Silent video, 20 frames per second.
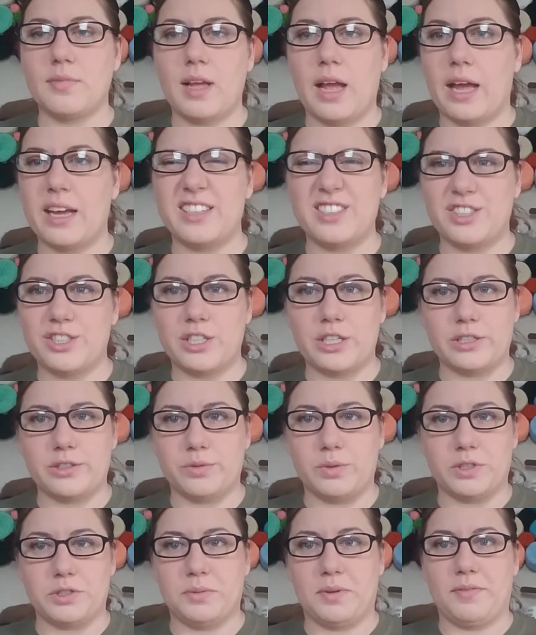she doesn't
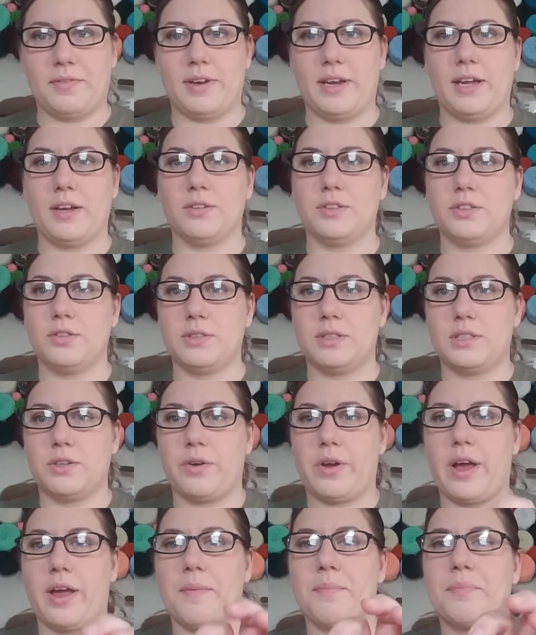watch my video, so it's
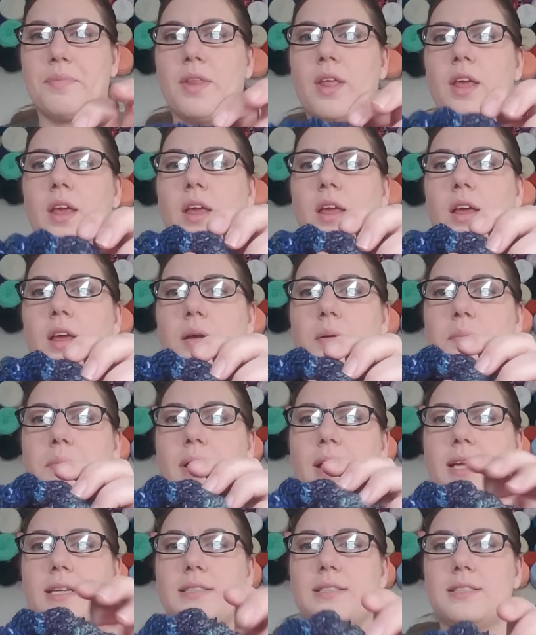okay.
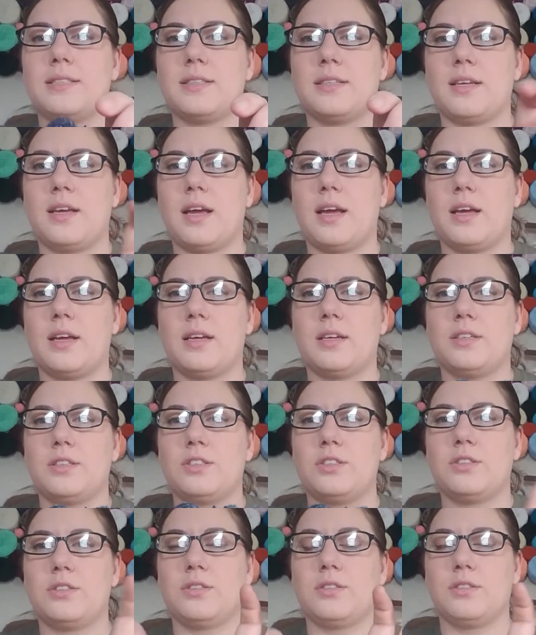But
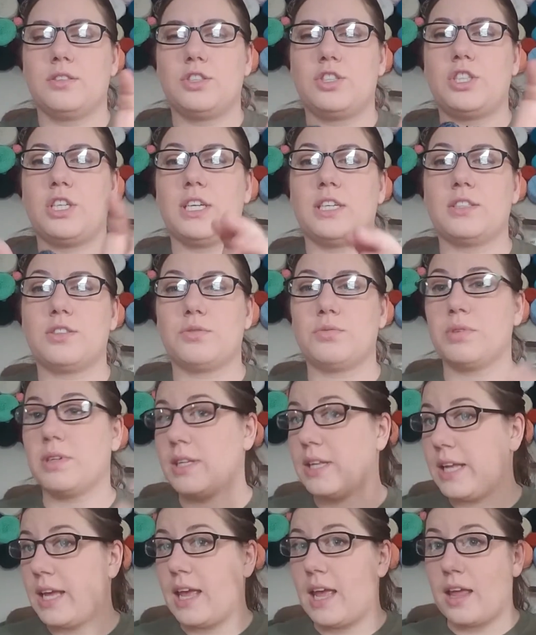she has
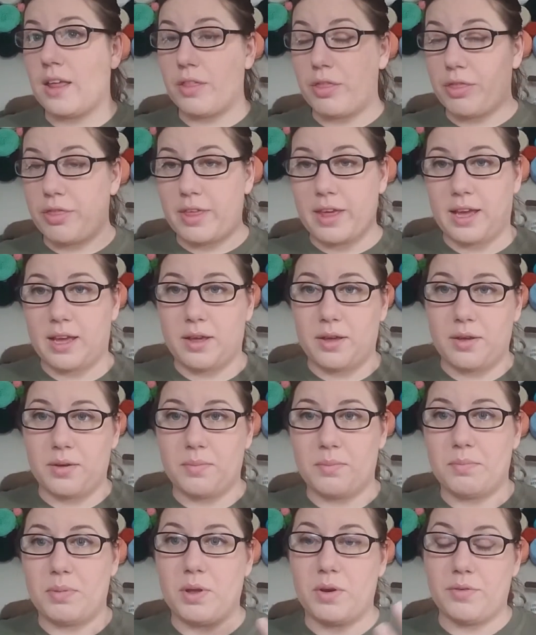really thick,
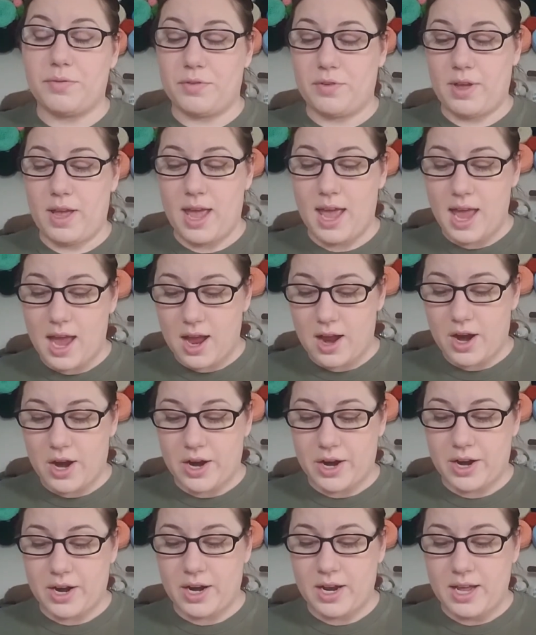beautiful
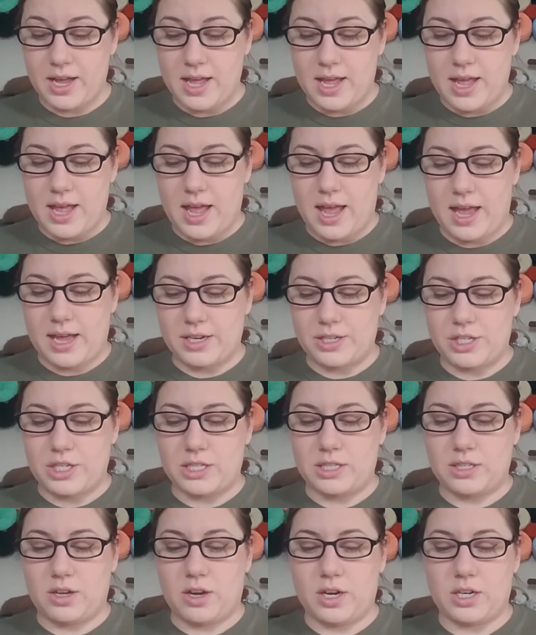hair, and she
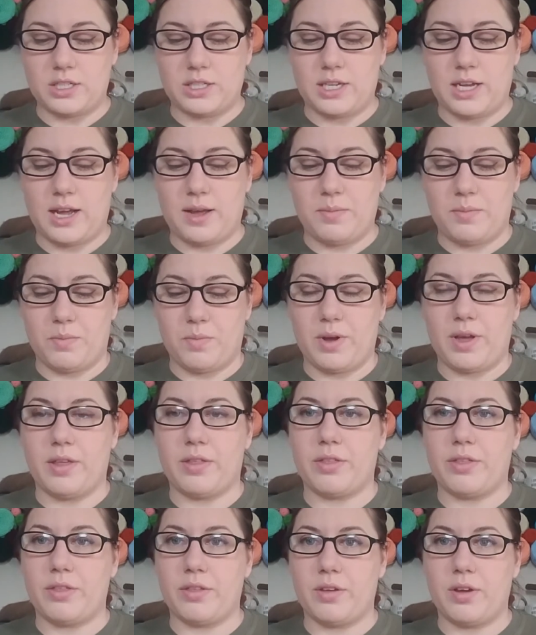has a hard time with
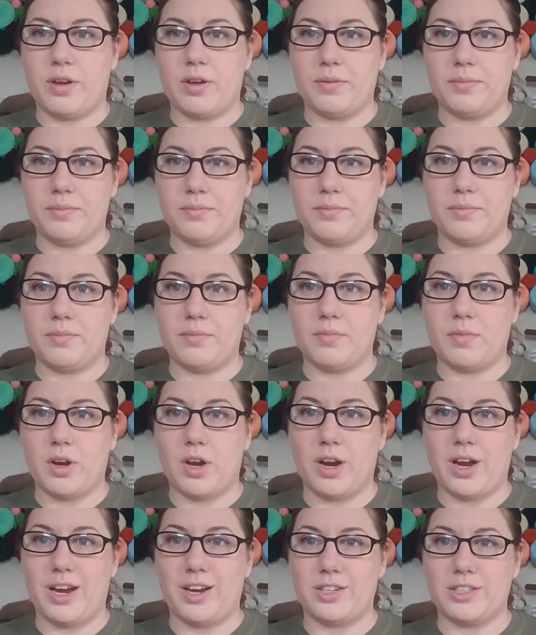
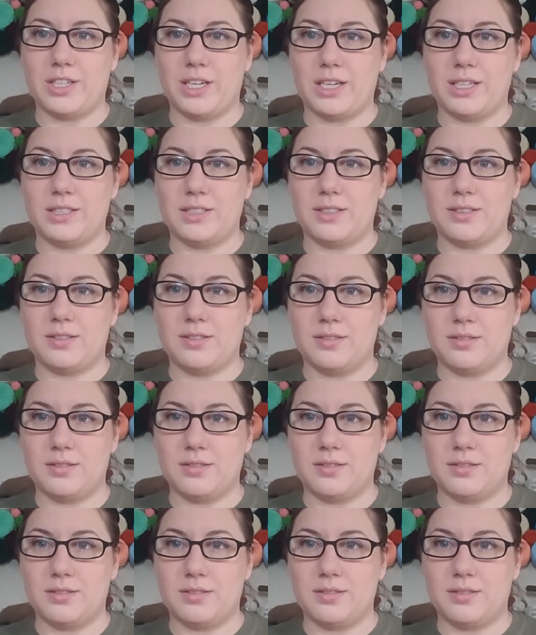her hair ties